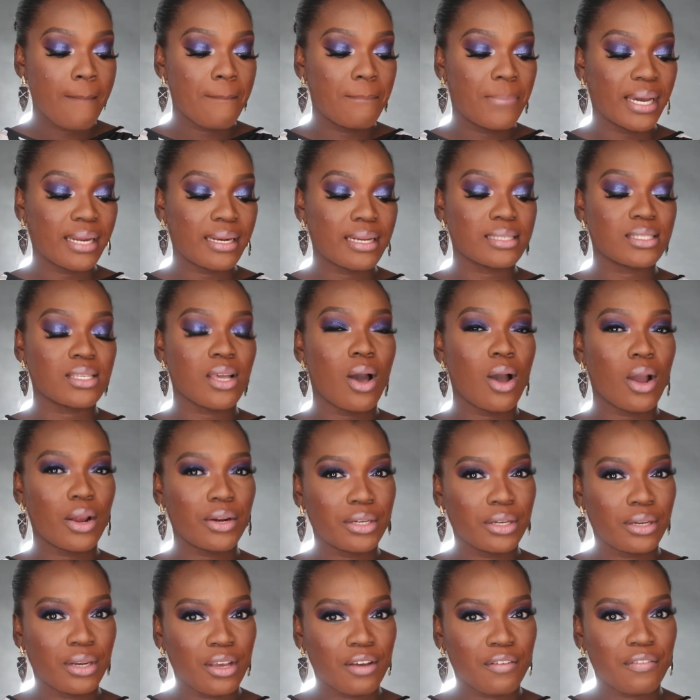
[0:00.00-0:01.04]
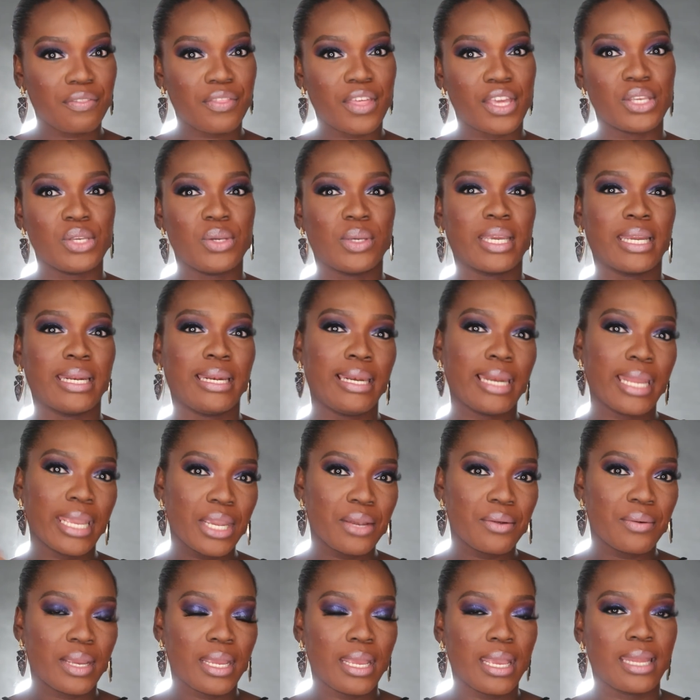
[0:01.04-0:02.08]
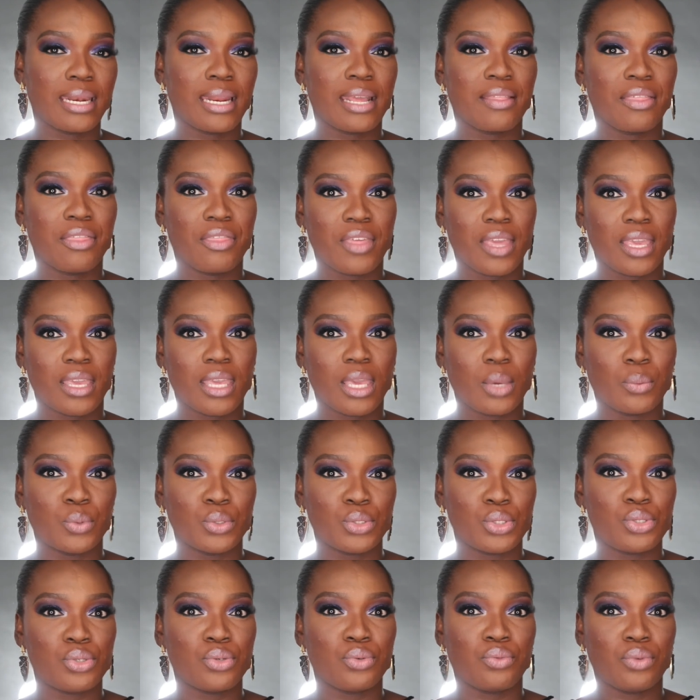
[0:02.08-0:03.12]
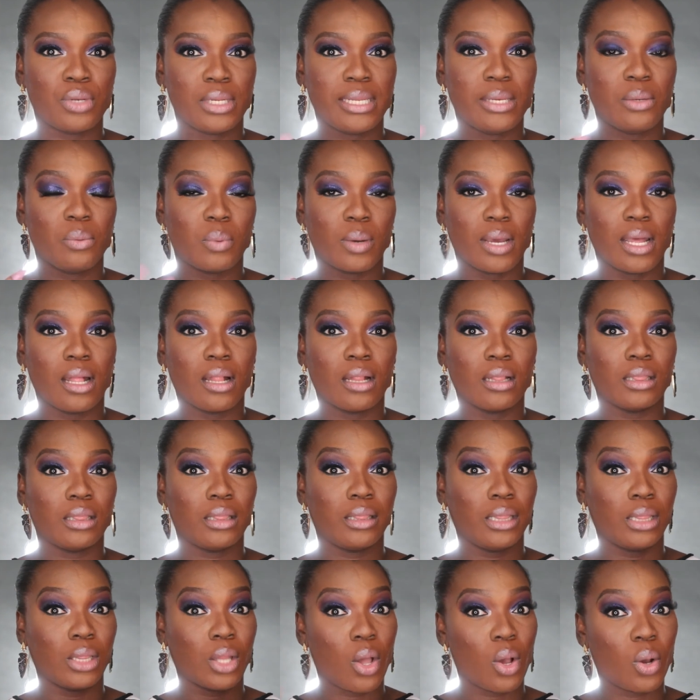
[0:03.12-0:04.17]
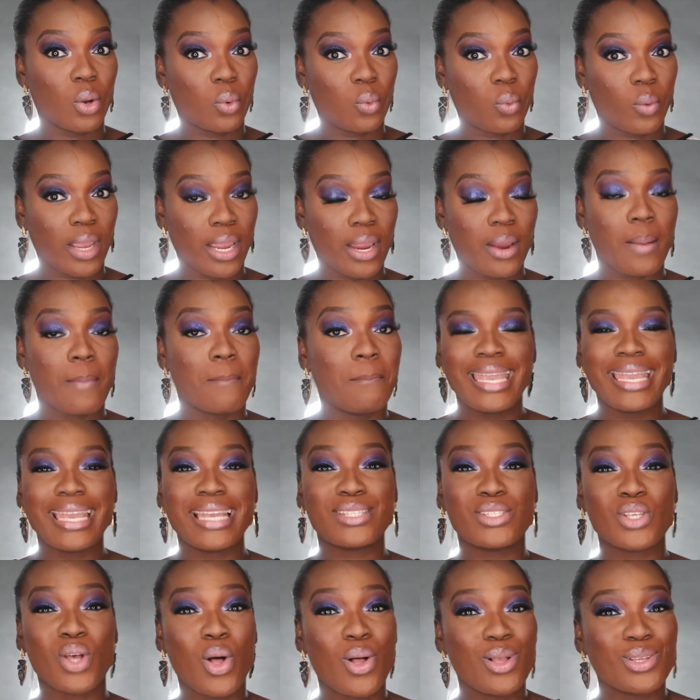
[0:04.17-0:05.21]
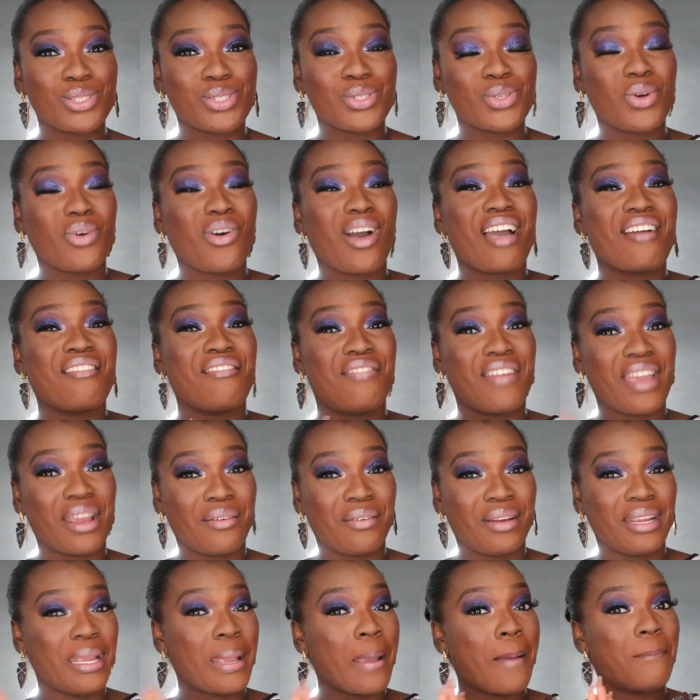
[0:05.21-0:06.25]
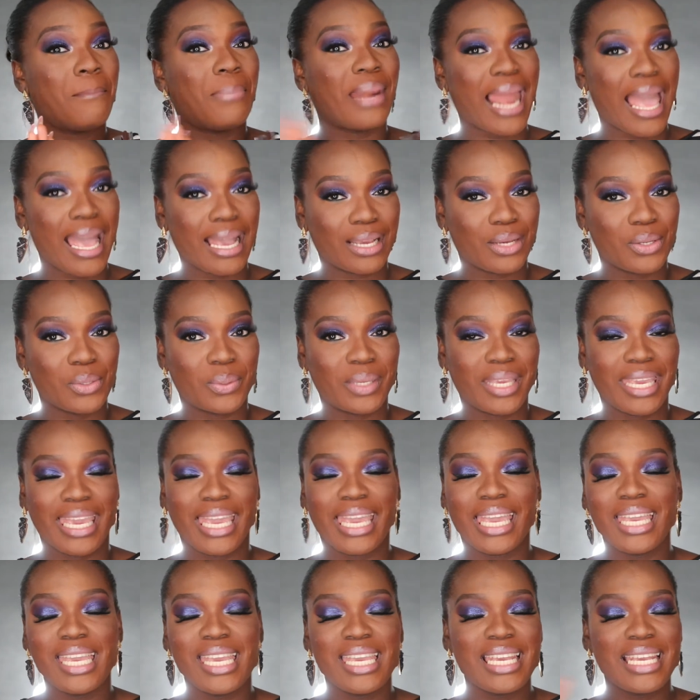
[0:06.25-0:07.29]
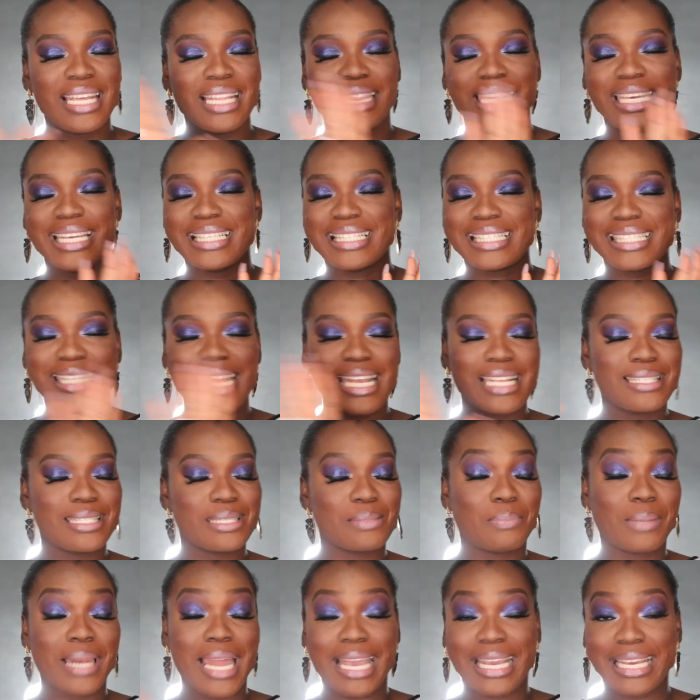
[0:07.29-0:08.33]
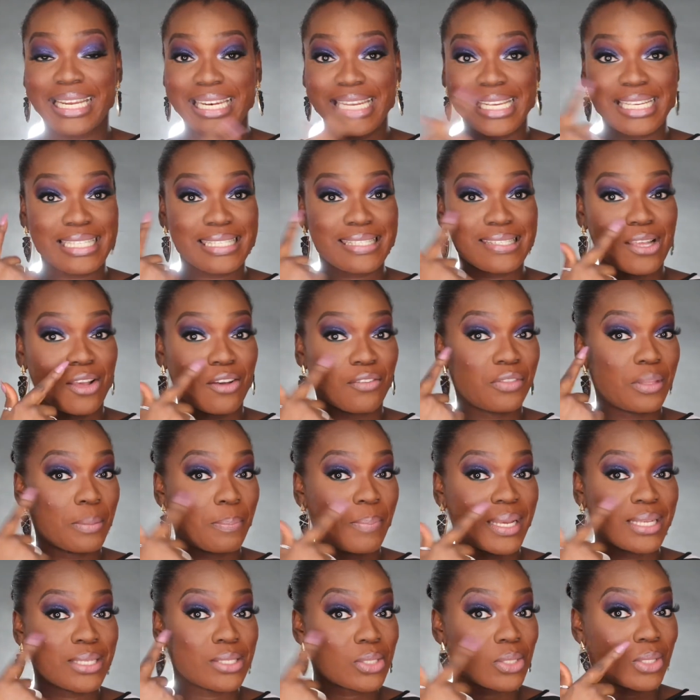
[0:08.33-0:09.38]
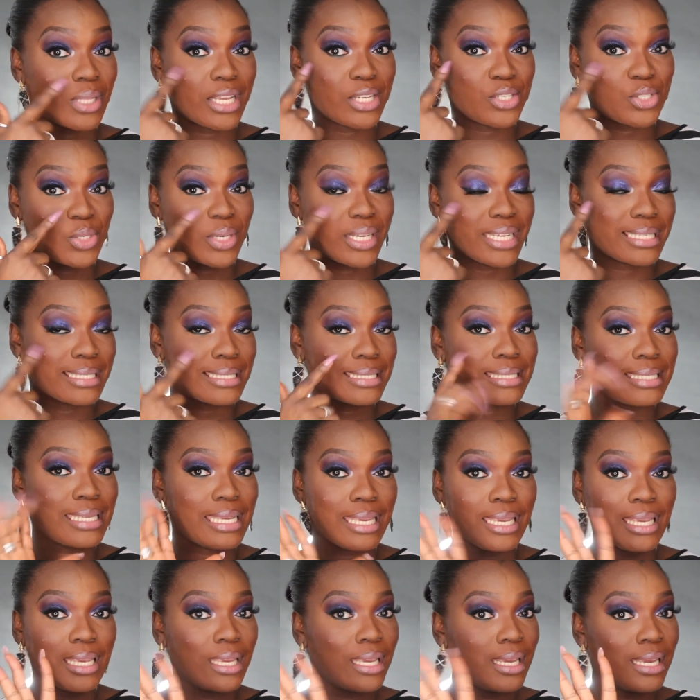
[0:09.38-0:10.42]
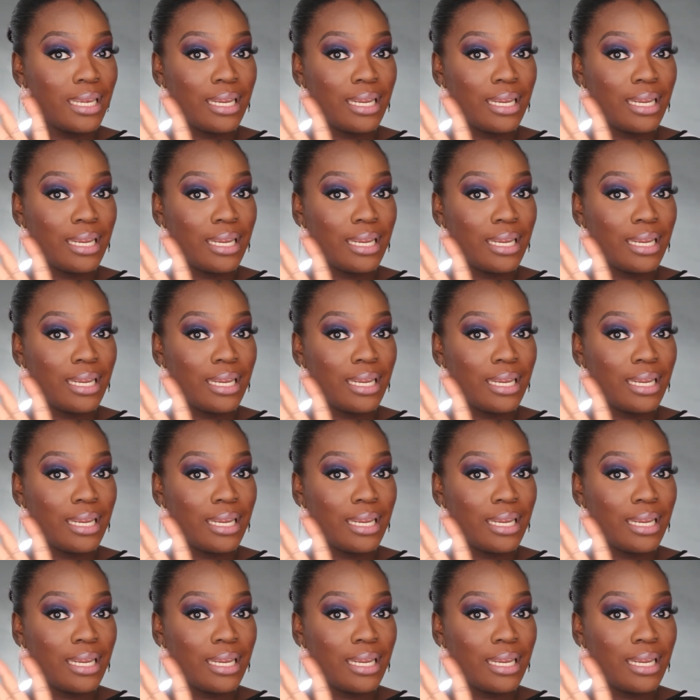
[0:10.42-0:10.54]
but it's hard enough that you can layer it, and I think it will do really well long wear. It's also very black, okay? The intense blackness of the pencil, as you can see,